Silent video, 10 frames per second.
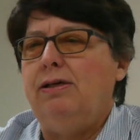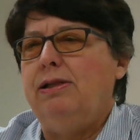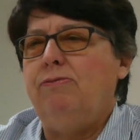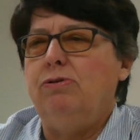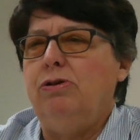
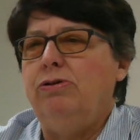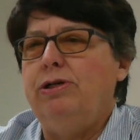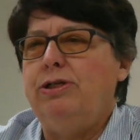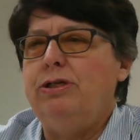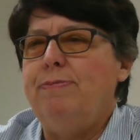they were
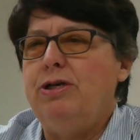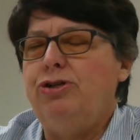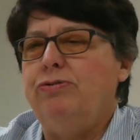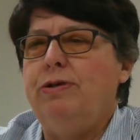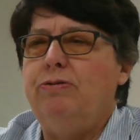learning to
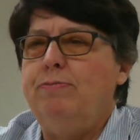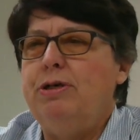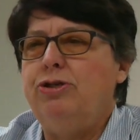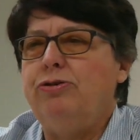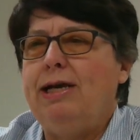measure and they were
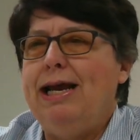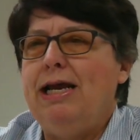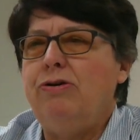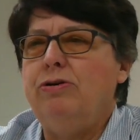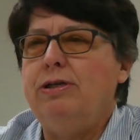measuring
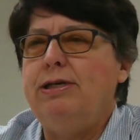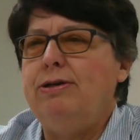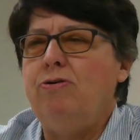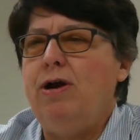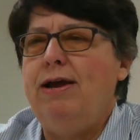accurately,
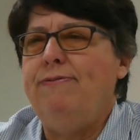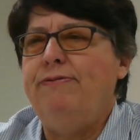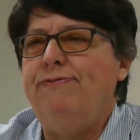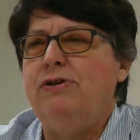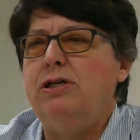they were having
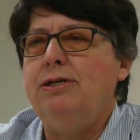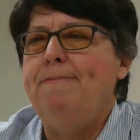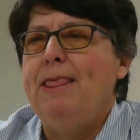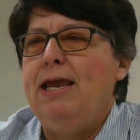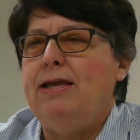
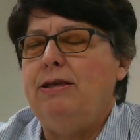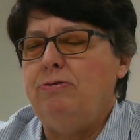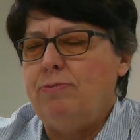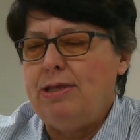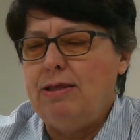fun, and
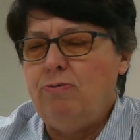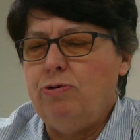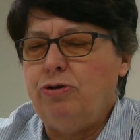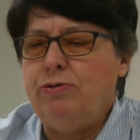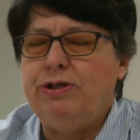then they
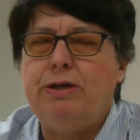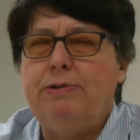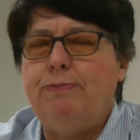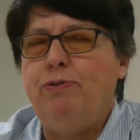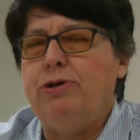were doing
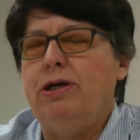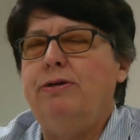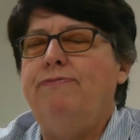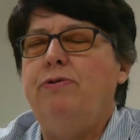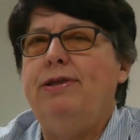something
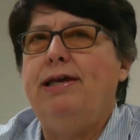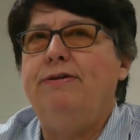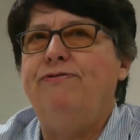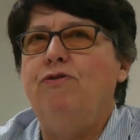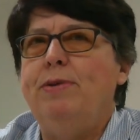productive with that
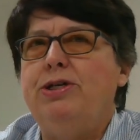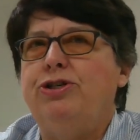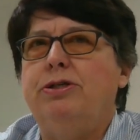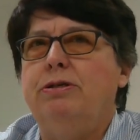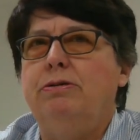
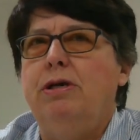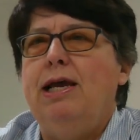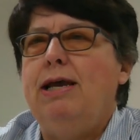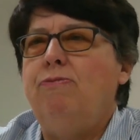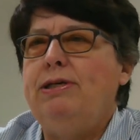information.
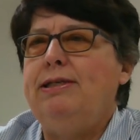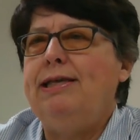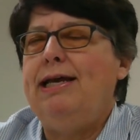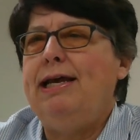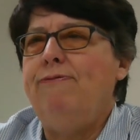And we did
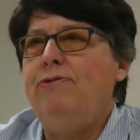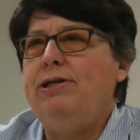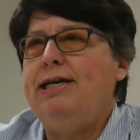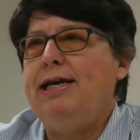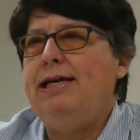that every
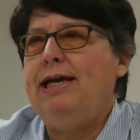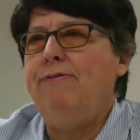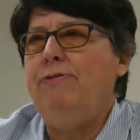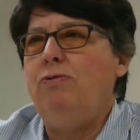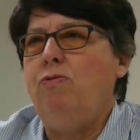day,
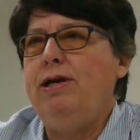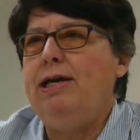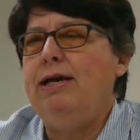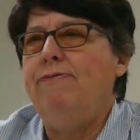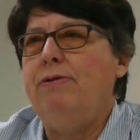every
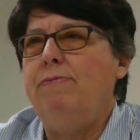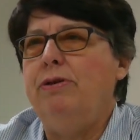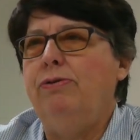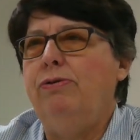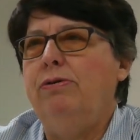week, every
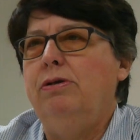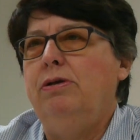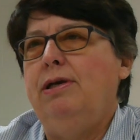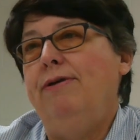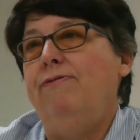month,
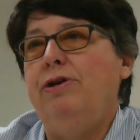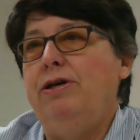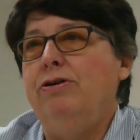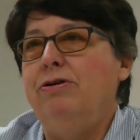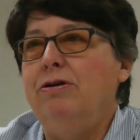every
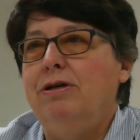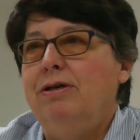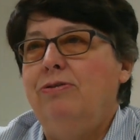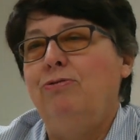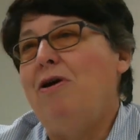year,
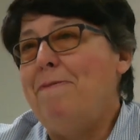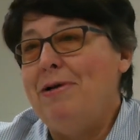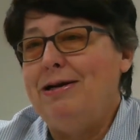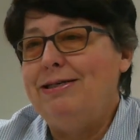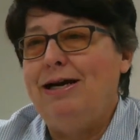throughout
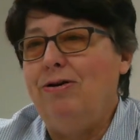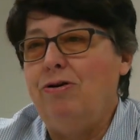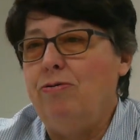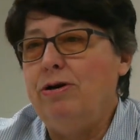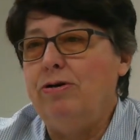my entire
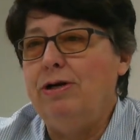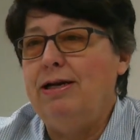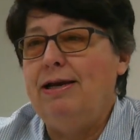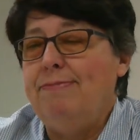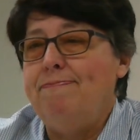career.
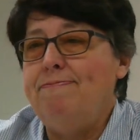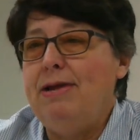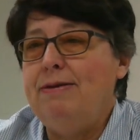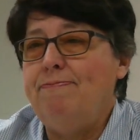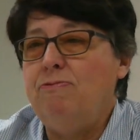
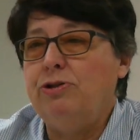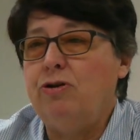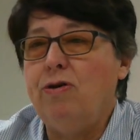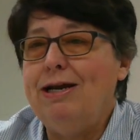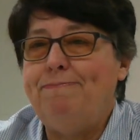And it was
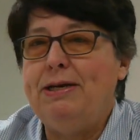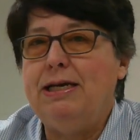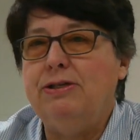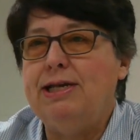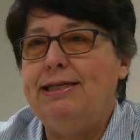great
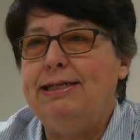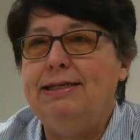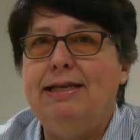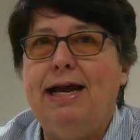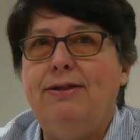because I did
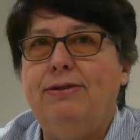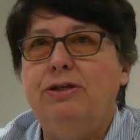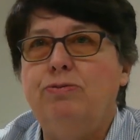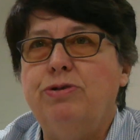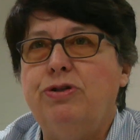a lot of
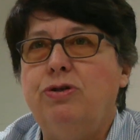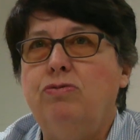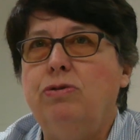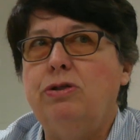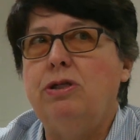things with
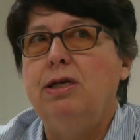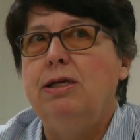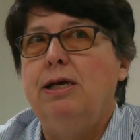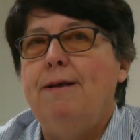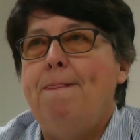students
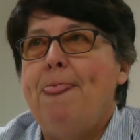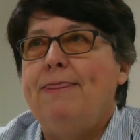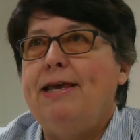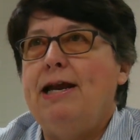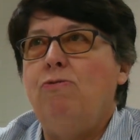
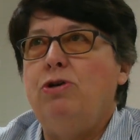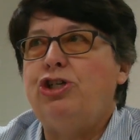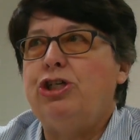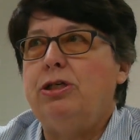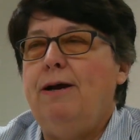that I
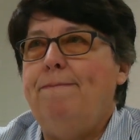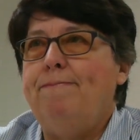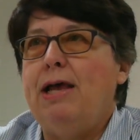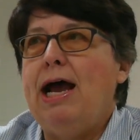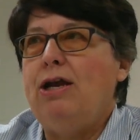wish
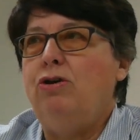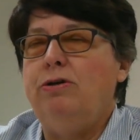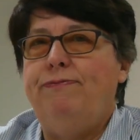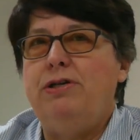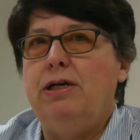I could
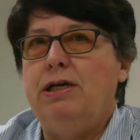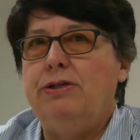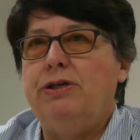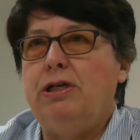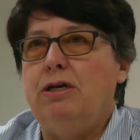have done
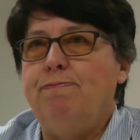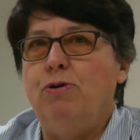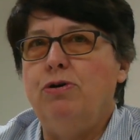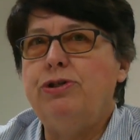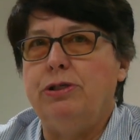as a young
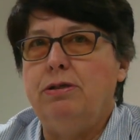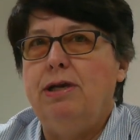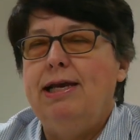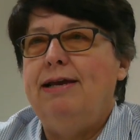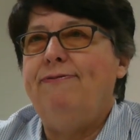person.
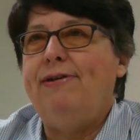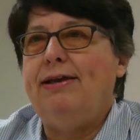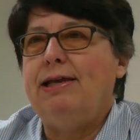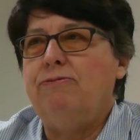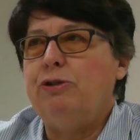Mm-hmm. In
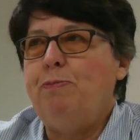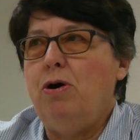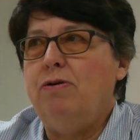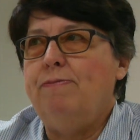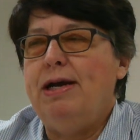fact, that was
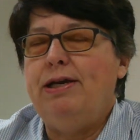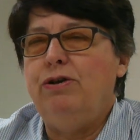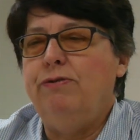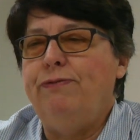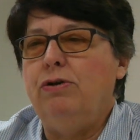part of my
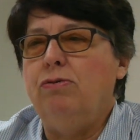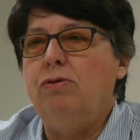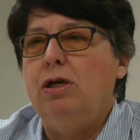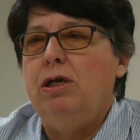interview